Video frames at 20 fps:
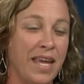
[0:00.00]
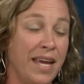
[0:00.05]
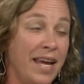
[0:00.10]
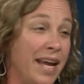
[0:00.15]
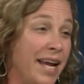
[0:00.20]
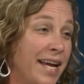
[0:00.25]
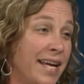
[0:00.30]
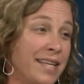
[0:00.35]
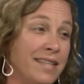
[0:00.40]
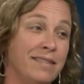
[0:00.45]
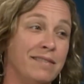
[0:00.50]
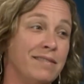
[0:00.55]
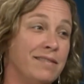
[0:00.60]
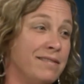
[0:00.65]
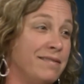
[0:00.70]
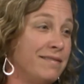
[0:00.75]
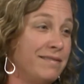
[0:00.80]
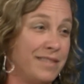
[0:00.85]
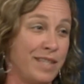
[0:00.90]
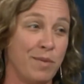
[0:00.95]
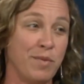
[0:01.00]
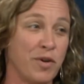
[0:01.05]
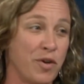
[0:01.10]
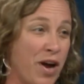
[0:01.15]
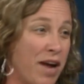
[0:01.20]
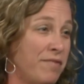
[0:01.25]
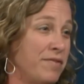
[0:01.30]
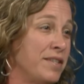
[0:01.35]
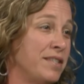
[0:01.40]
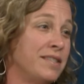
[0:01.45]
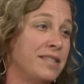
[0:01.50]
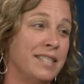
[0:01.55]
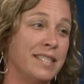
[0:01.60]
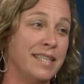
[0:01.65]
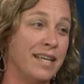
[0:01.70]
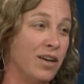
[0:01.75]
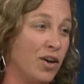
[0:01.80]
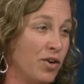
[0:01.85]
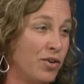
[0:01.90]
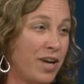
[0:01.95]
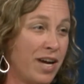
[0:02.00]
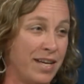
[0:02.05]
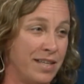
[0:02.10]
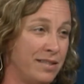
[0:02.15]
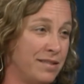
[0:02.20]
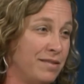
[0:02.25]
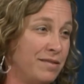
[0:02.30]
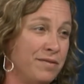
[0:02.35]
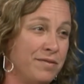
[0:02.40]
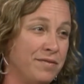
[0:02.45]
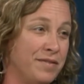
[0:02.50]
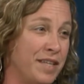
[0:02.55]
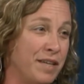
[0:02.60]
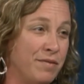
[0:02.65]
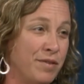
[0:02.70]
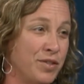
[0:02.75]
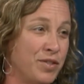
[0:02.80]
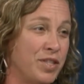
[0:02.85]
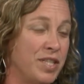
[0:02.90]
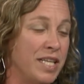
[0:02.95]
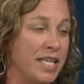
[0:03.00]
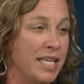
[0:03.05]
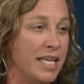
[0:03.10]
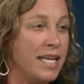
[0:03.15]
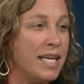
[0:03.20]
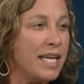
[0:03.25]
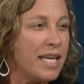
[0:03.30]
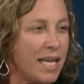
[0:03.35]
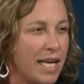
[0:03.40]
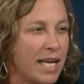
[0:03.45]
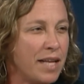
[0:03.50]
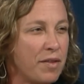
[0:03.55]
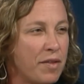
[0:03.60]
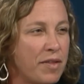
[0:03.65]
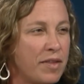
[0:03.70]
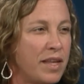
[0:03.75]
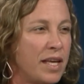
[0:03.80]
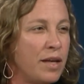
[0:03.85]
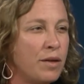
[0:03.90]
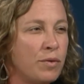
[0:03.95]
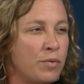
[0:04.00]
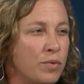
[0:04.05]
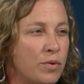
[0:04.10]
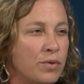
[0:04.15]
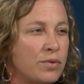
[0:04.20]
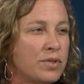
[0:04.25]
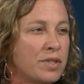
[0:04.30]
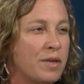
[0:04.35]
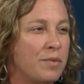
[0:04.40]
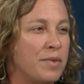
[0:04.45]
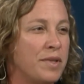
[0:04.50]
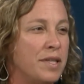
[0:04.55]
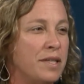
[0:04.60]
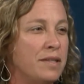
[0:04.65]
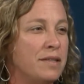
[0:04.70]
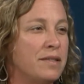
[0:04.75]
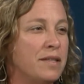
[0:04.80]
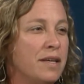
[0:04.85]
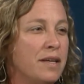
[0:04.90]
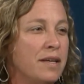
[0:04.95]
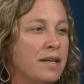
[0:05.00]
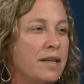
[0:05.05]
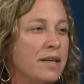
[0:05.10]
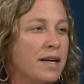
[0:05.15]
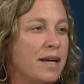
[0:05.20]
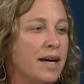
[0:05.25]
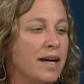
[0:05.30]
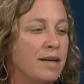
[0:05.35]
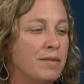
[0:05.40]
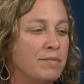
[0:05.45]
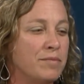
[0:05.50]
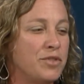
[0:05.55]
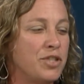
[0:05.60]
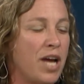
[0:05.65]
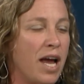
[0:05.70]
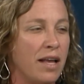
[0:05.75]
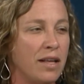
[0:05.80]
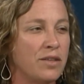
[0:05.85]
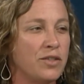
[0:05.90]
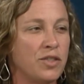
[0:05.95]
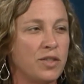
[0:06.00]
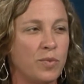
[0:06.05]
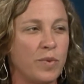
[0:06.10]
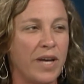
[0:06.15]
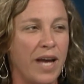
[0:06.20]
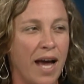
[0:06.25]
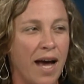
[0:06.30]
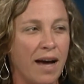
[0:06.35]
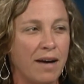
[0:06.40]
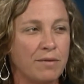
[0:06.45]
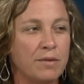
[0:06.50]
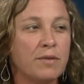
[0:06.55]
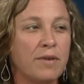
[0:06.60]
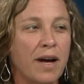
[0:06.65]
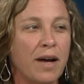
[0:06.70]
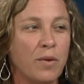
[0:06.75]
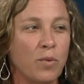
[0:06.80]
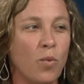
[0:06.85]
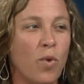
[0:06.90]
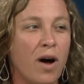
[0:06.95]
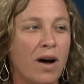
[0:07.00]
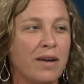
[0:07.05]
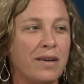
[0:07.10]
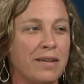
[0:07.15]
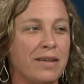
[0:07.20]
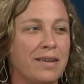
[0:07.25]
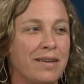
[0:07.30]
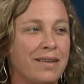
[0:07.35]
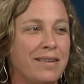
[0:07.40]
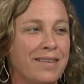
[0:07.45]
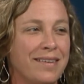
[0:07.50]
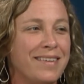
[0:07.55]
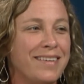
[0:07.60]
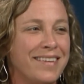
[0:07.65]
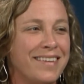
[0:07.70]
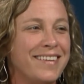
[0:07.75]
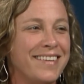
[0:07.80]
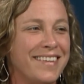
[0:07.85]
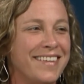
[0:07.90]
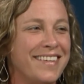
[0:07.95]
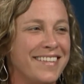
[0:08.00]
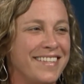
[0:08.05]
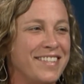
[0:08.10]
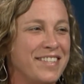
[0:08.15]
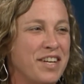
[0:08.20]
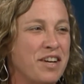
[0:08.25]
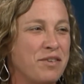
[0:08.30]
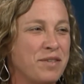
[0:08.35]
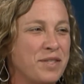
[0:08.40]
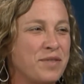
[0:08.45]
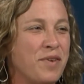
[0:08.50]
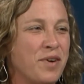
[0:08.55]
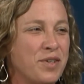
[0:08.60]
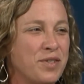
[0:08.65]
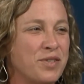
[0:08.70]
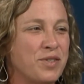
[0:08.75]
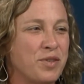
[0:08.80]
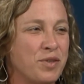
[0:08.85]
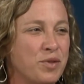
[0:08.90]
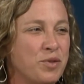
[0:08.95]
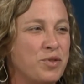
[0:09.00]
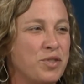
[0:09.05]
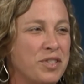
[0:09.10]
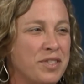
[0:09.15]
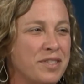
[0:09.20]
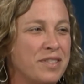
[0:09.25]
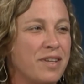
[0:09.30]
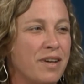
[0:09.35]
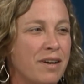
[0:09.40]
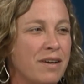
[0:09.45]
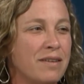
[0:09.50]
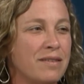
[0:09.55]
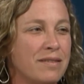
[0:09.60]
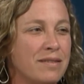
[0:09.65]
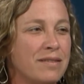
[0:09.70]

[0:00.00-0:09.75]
and demographically, all kinds of diversity, and think through some of these um, challenges we have around water, Absolutely. You know, as far as solutions go.